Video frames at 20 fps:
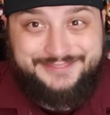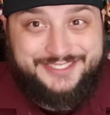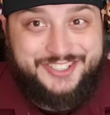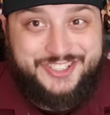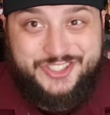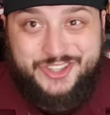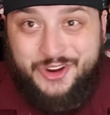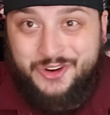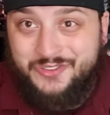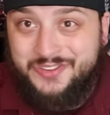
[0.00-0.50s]

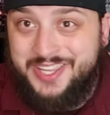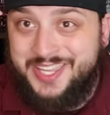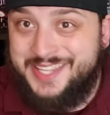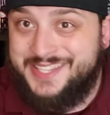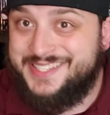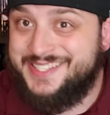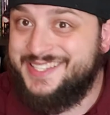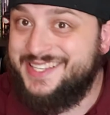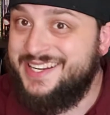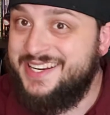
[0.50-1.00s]

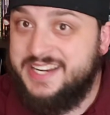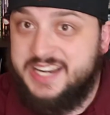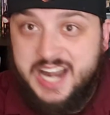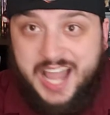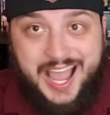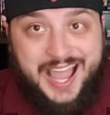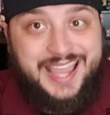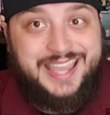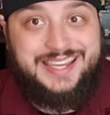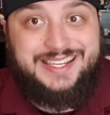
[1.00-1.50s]
Soviets
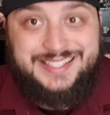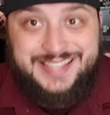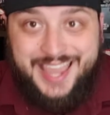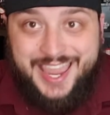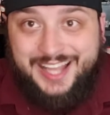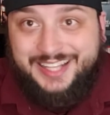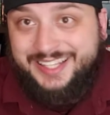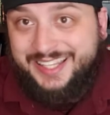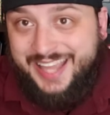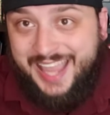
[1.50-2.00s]
not
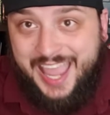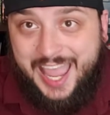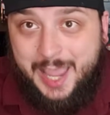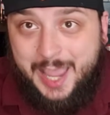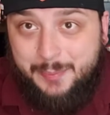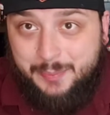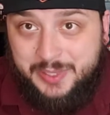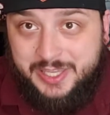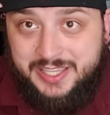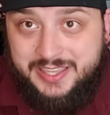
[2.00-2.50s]
exactly
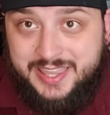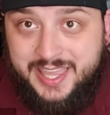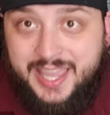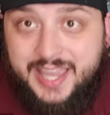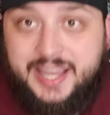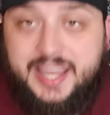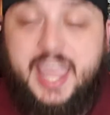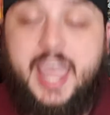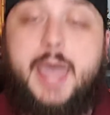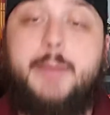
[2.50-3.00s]
happy
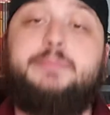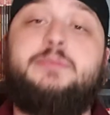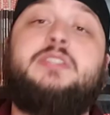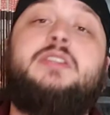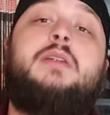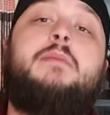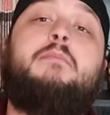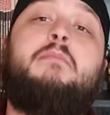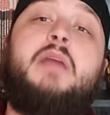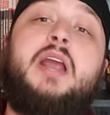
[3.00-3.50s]
that Captain
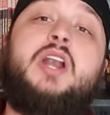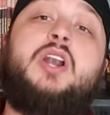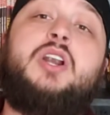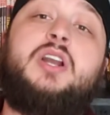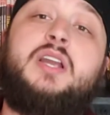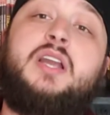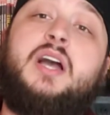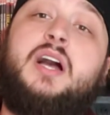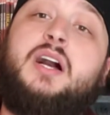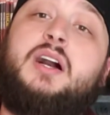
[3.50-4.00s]

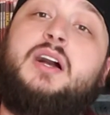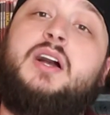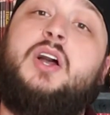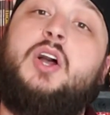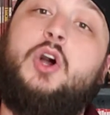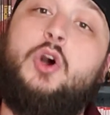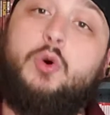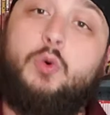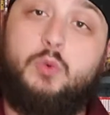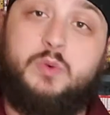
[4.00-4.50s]
America
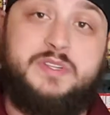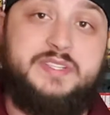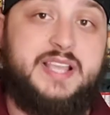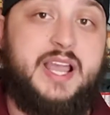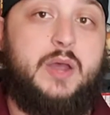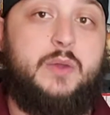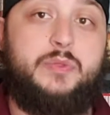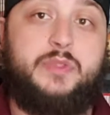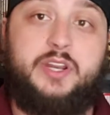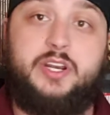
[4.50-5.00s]
was
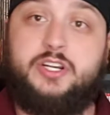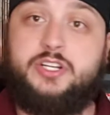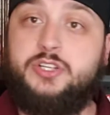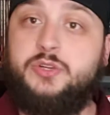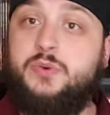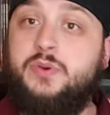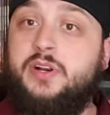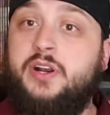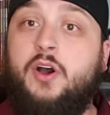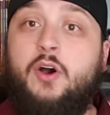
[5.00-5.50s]
out there
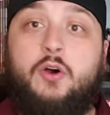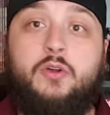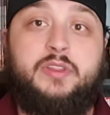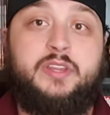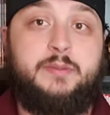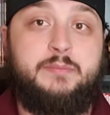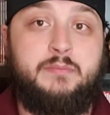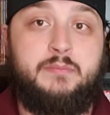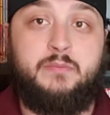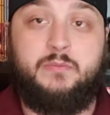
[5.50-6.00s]
doing all
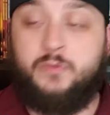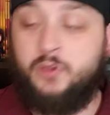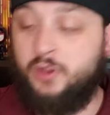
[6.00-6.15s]
the